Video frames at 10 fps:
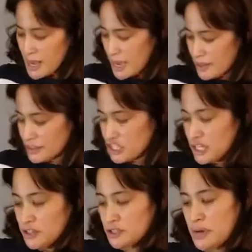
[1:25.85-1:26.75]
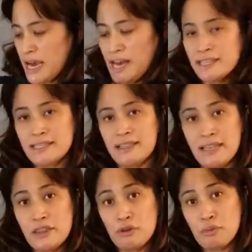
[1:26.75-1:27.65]
And then she also has the
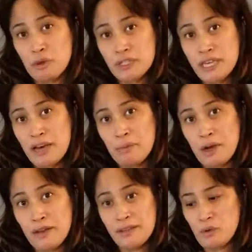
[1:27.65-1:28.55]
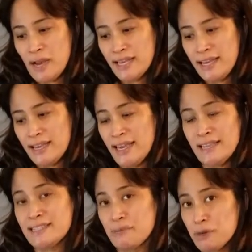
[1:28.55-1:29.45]
leather pull top on the YKK
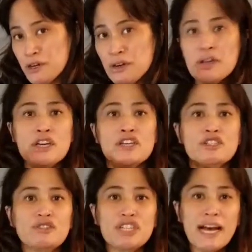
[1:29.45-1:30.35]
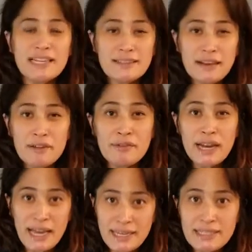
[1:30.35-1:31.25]
zipper. So she has a lot of
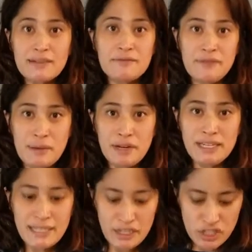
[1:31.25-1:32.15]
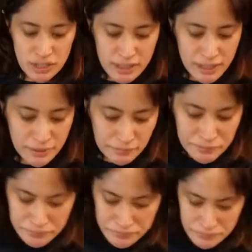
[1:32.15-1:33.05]
nice feminine touches.
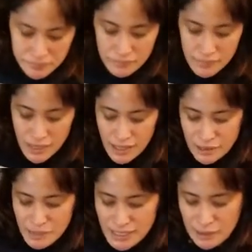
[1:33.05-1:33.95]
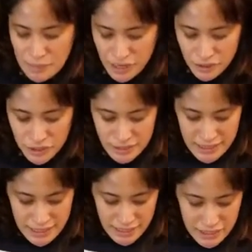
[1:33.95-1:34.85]
Let me step back so you can
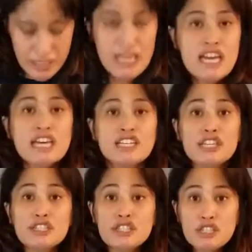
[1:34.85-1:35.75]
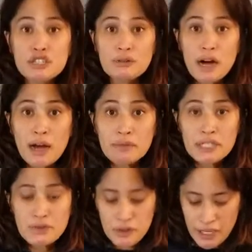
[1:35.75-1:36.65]
see this. She has two options
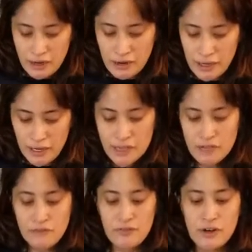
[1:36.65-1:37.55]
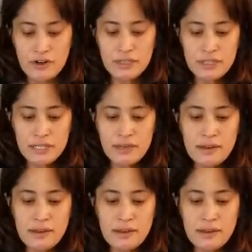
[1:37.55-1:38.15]
for carrying it. The first